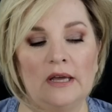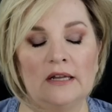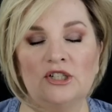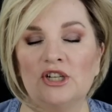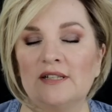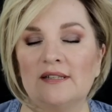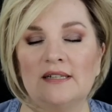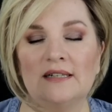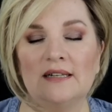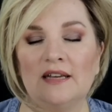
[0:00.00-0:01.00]
it just
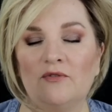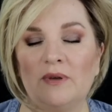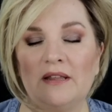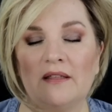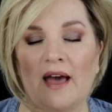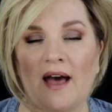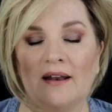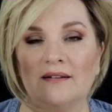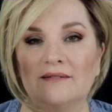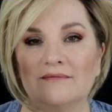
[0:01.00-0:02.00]
didn't give me
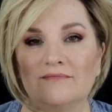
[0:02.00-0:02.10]
that